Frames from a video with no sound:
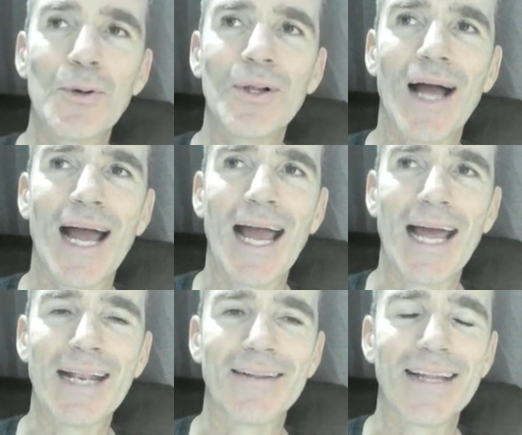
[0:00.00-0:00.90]
and
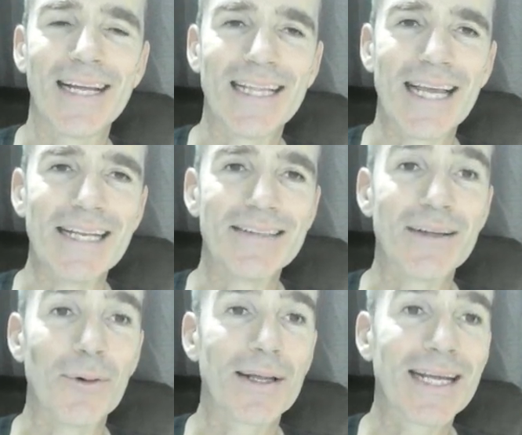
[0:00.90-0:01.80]
the ladies that were
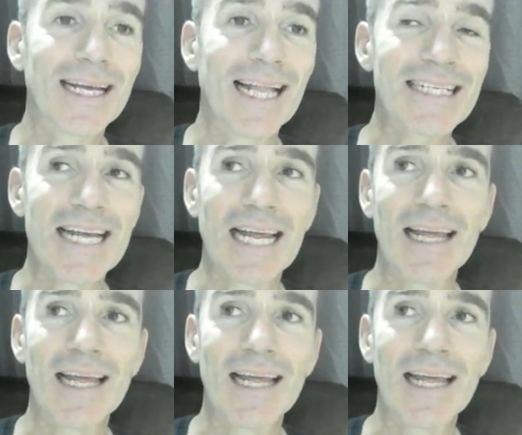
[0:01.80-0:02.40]
collecting